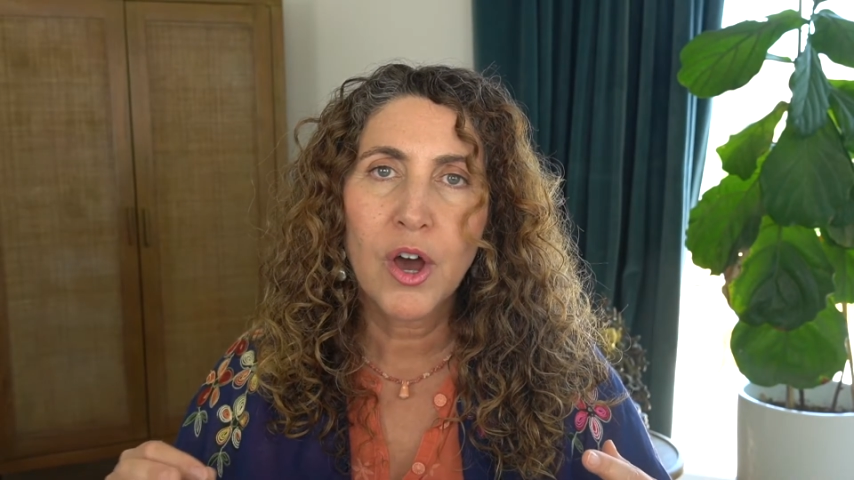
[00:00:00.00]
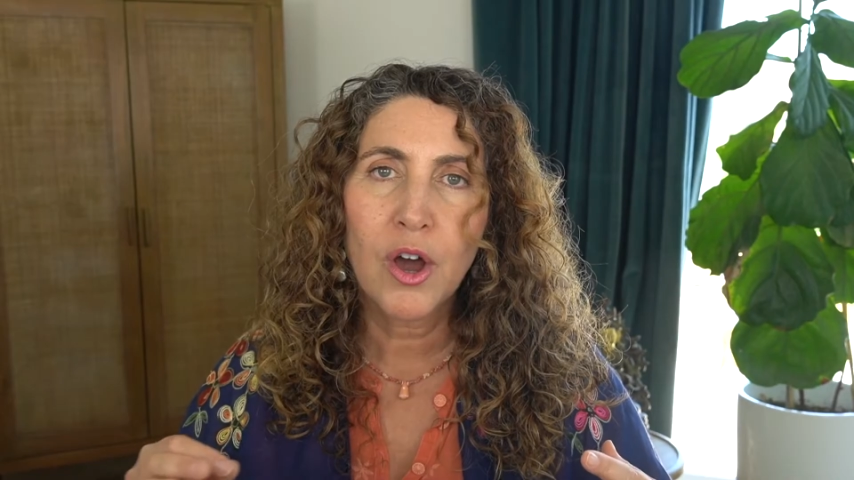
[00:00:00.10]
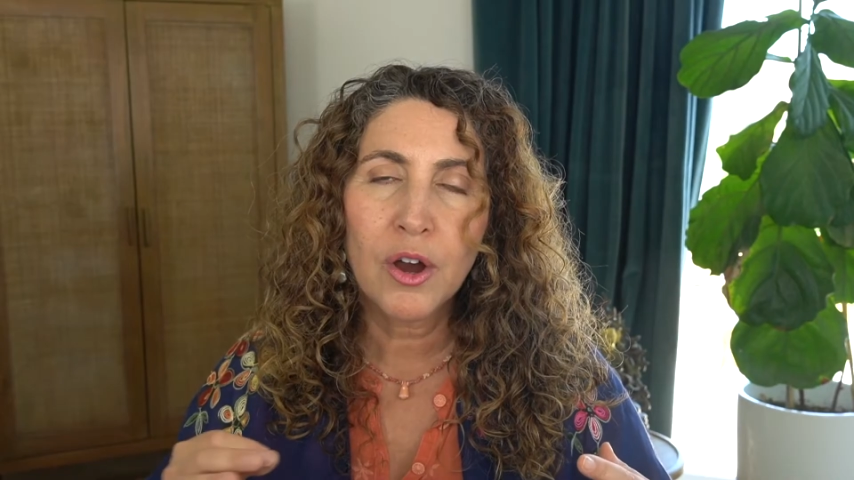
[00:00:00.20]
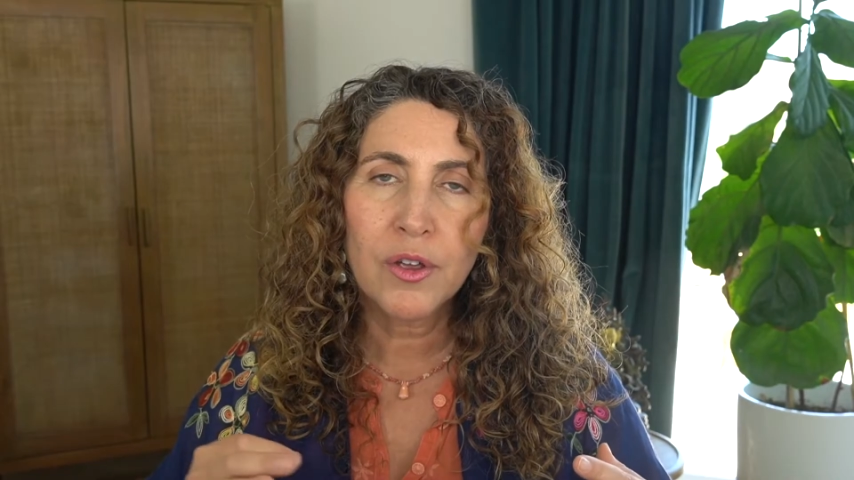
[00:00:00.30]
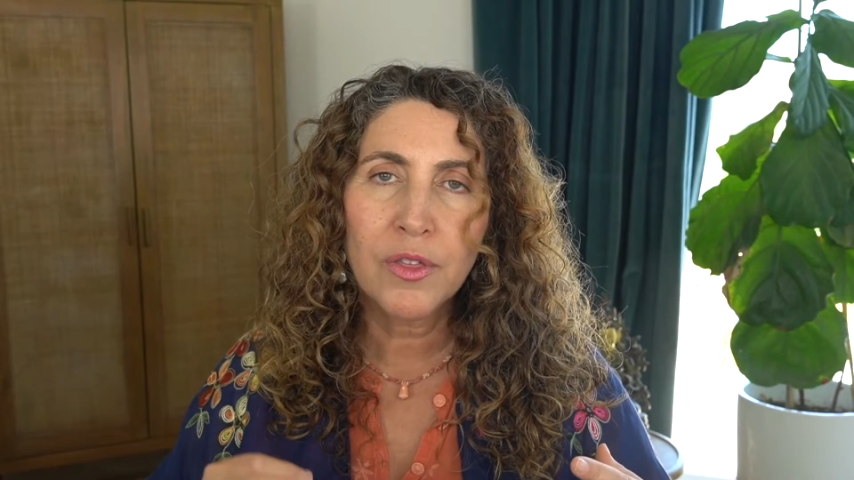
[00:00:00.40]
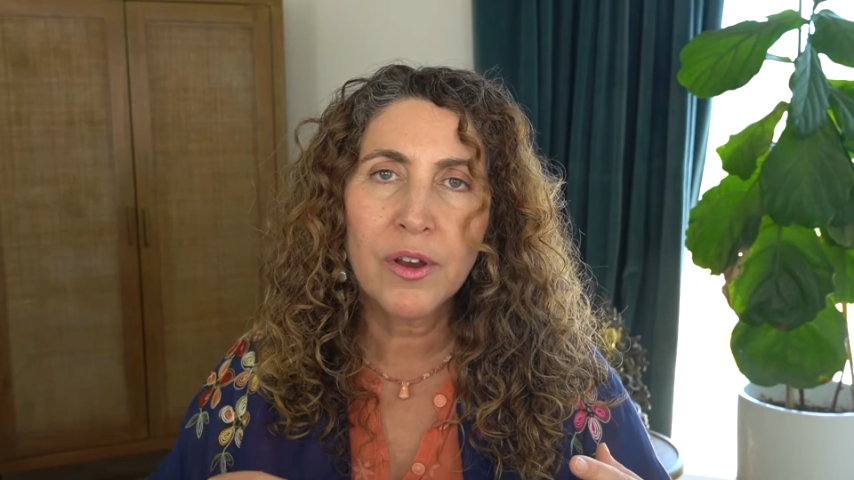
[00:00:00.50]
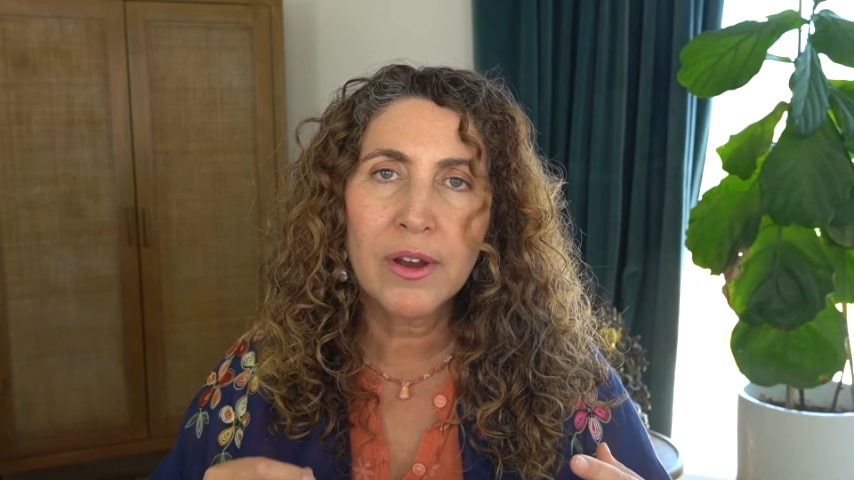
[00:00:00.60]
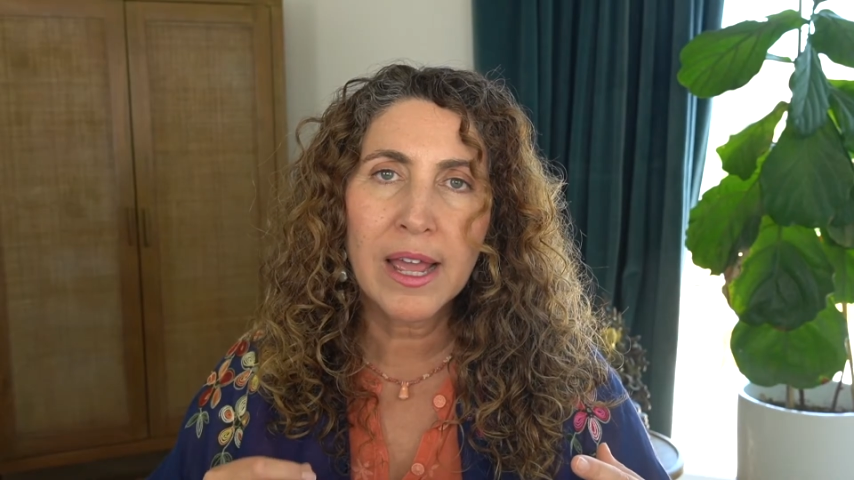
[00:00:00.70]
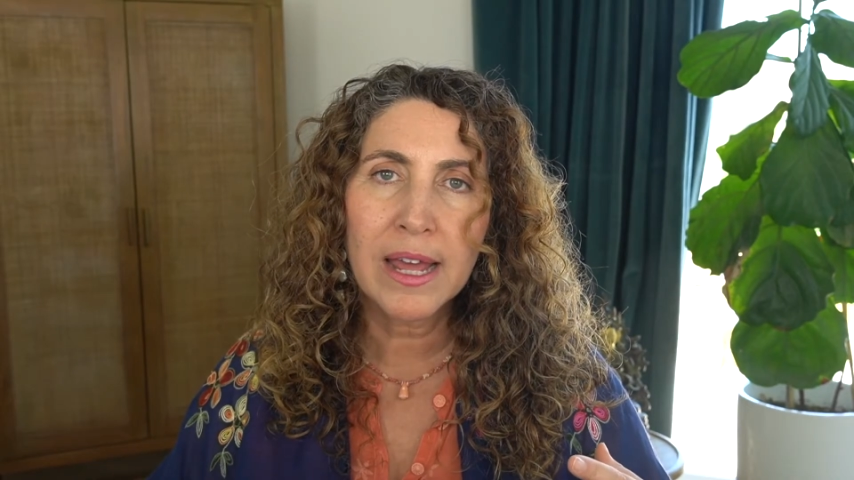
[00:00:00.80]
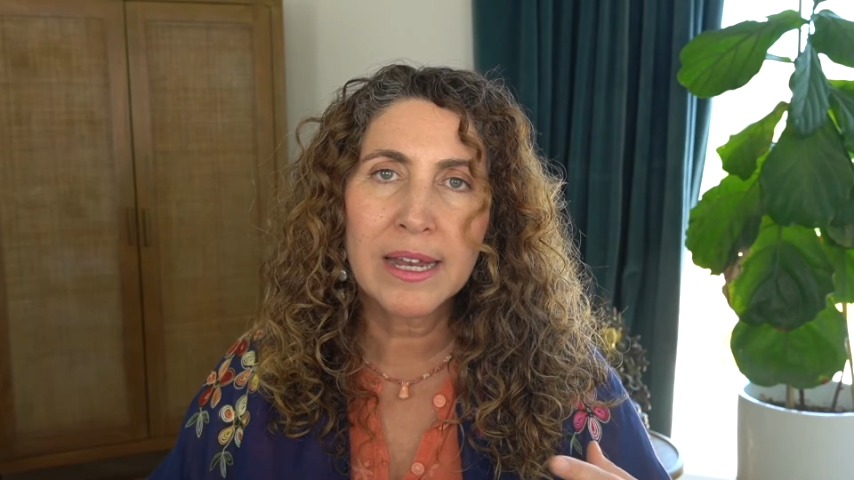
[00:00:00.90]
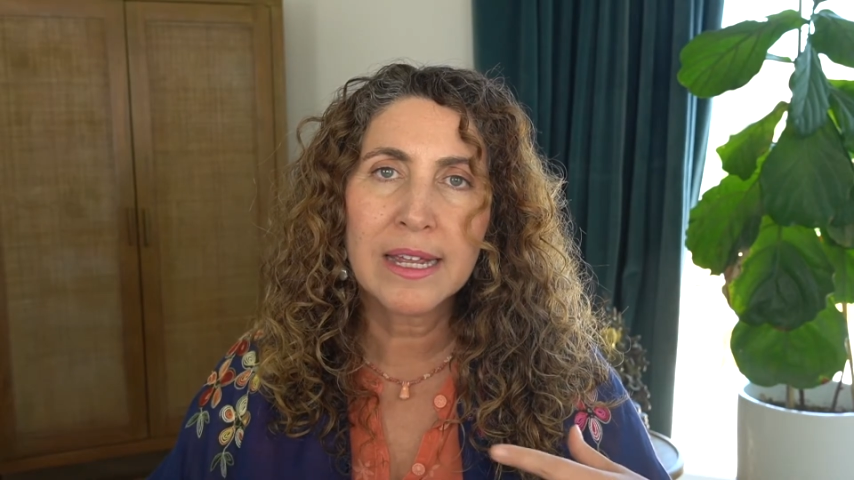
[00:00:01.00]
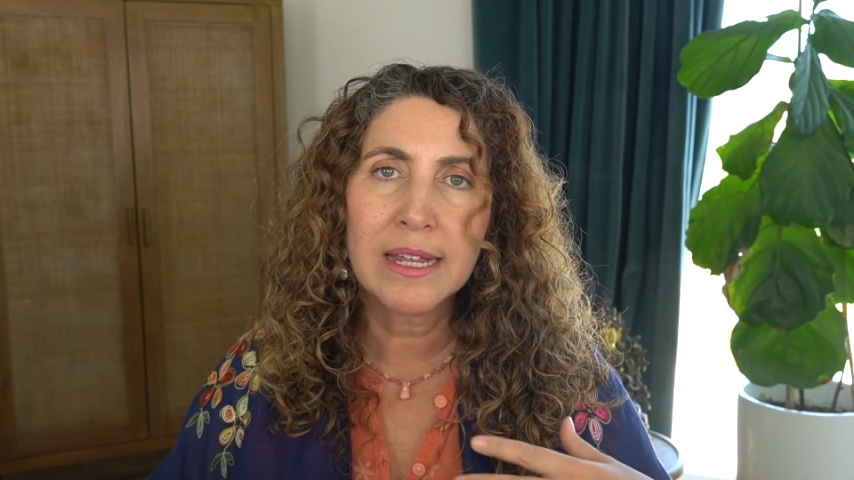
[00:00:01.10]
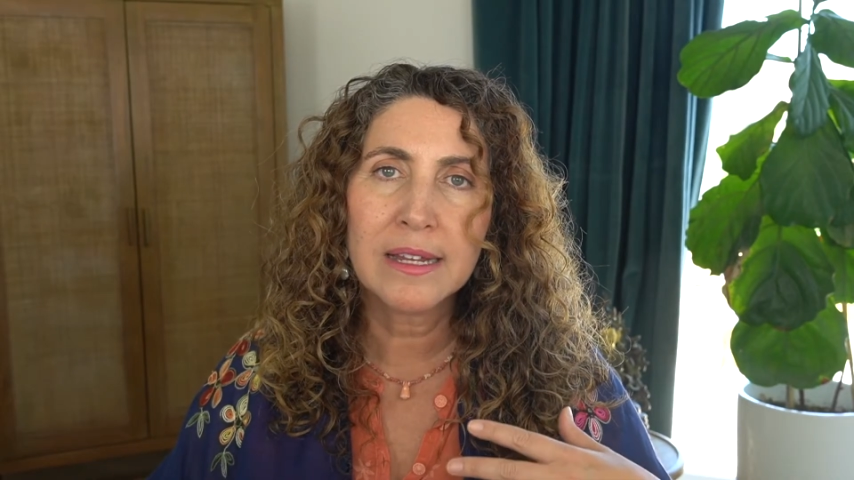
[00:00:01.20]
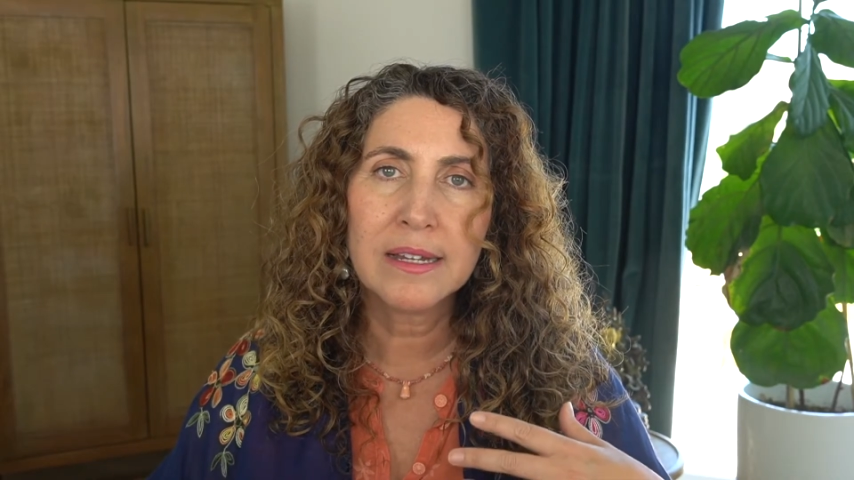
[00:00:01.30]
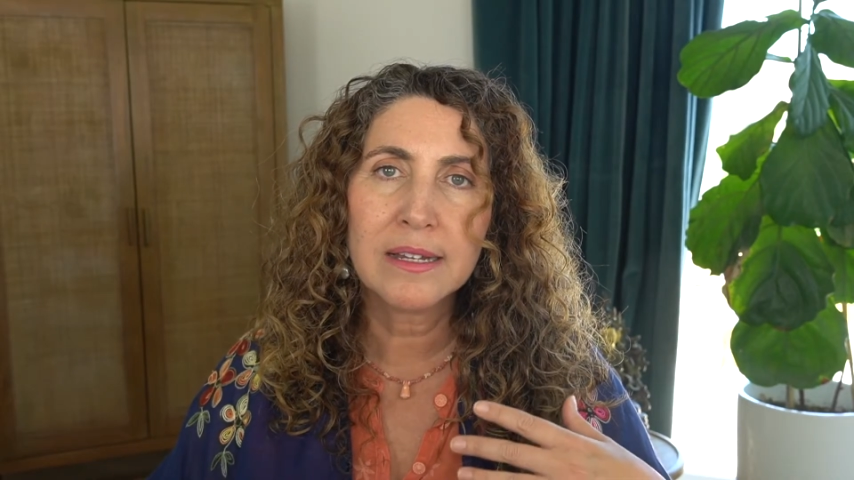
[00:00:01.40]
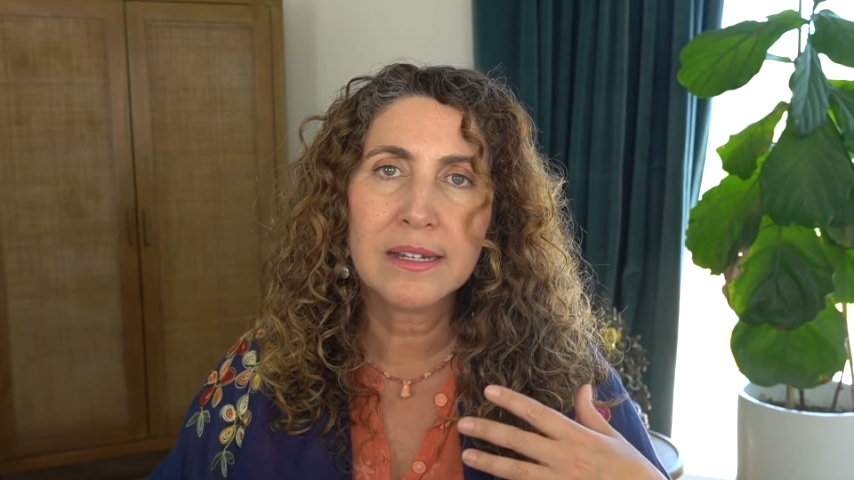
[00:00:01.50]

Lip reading: are there any